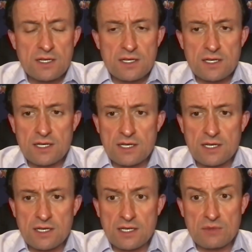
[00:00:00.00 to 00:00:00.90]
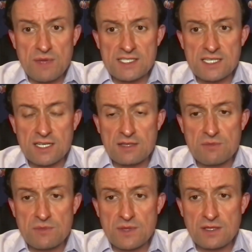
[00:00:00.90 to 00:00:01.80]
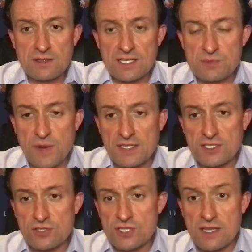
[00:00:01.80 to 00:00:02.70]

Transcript: in Spanish,